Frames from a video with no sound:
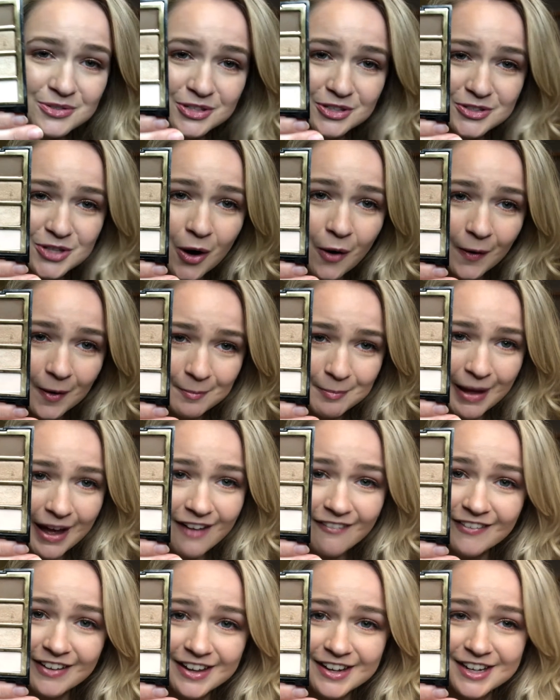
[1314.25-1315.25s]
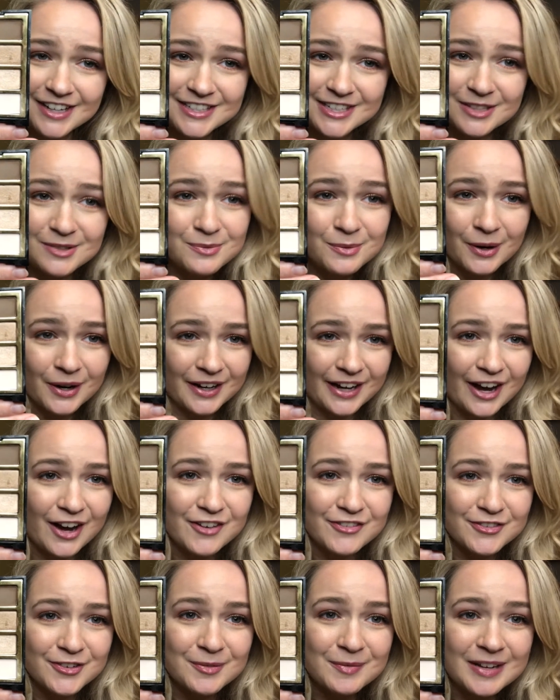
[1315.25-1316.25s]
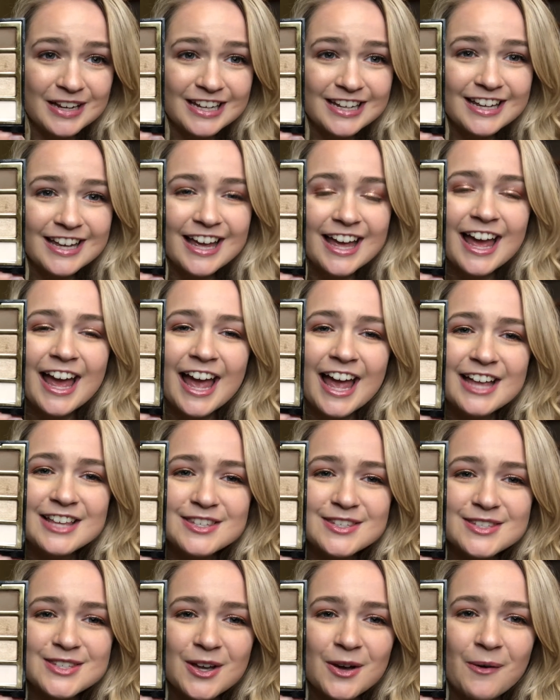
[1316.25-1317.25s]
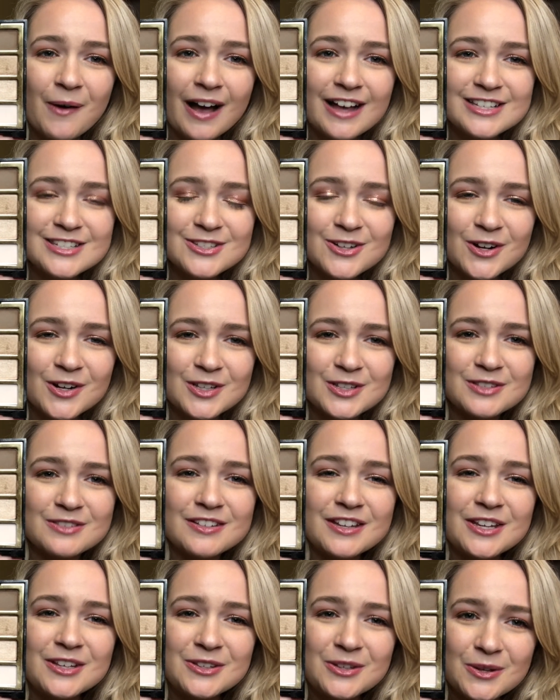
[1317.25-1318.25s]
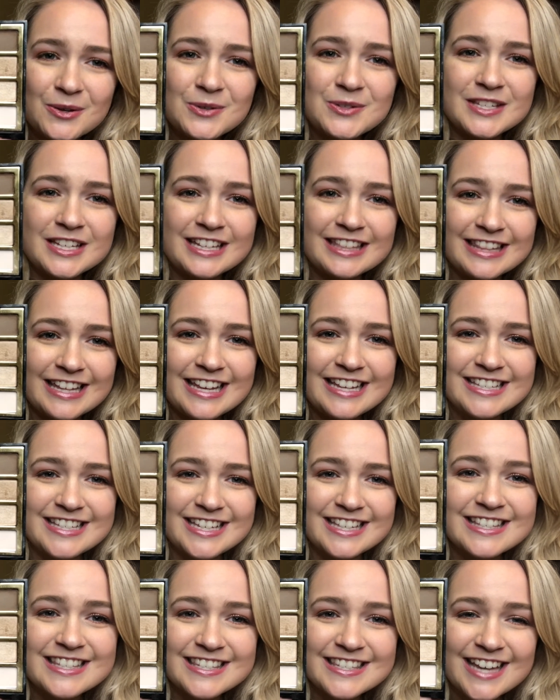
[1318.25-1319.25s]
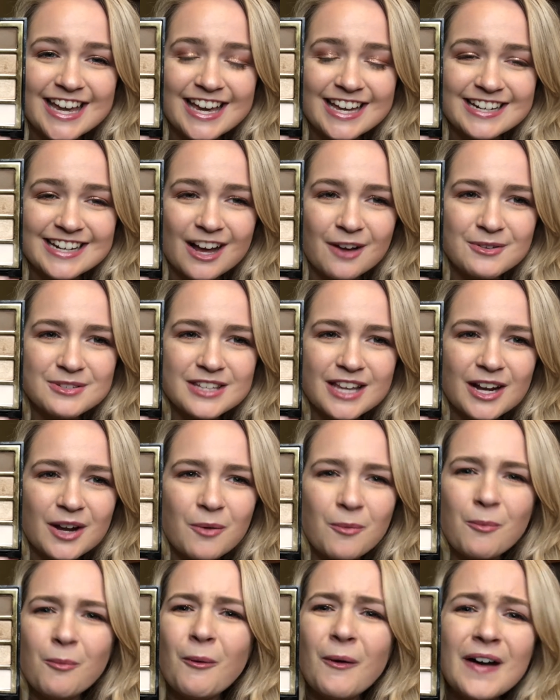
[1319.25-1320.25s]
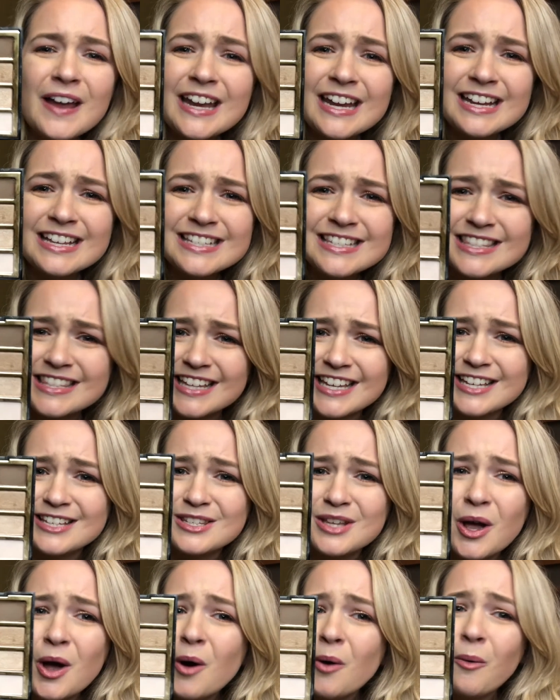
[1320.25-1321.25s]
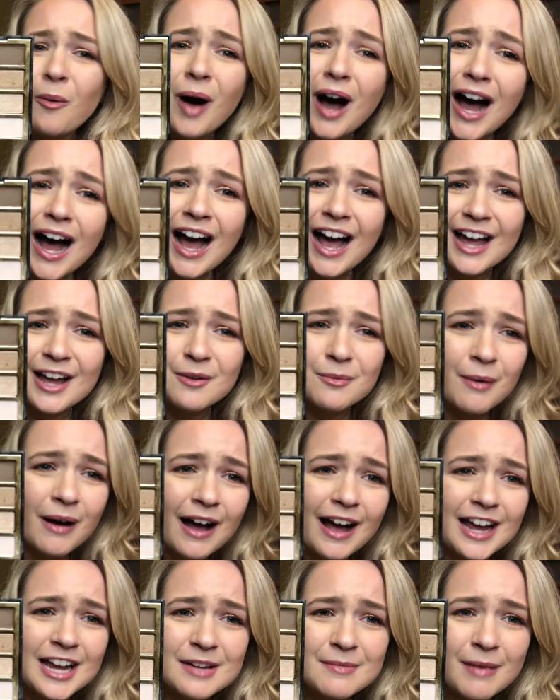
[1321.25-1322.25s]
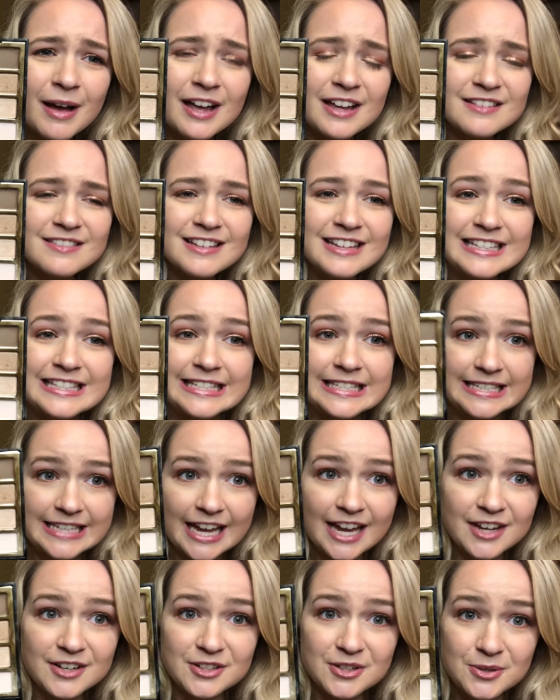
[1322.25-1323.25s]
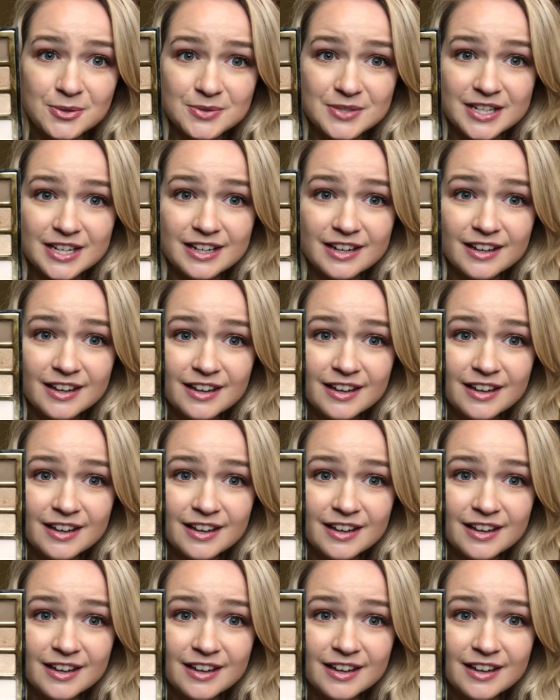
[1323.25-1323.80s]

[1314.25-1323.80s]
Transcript: a Tarte palette and it didn't work out for me. And so I started using these instead. And I was like, what is this? Why? Why am I instead using